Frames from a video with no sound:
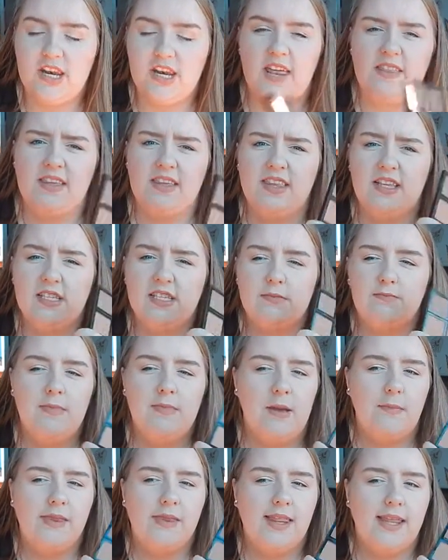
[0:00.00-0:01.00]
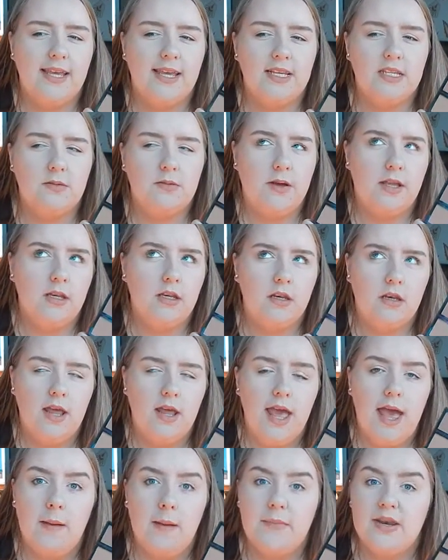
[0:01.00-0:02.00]
I think this may be the lightest one,
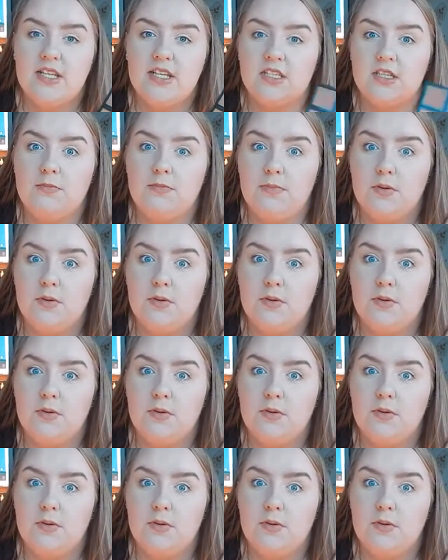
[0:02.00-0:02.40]
but it's